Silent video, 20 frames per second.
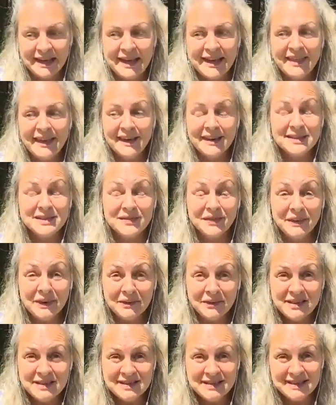that it's
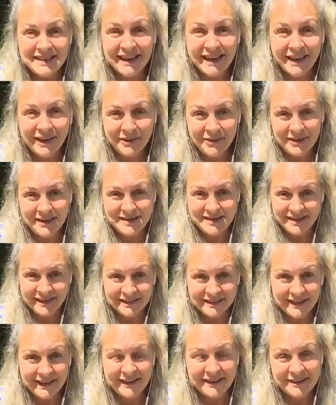very scary to
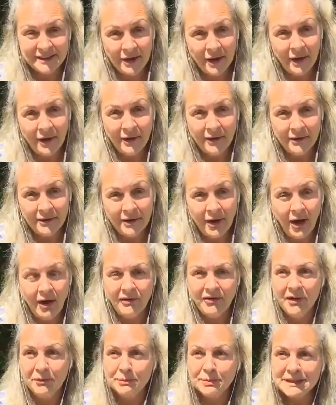let go
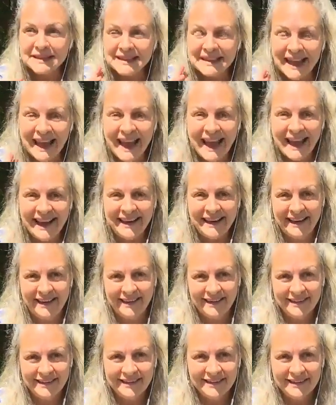of the
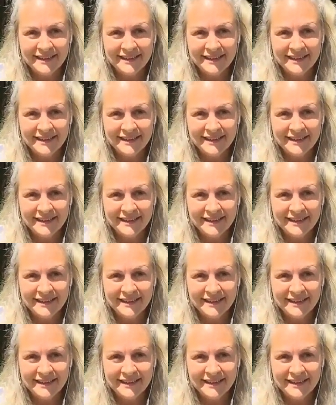planning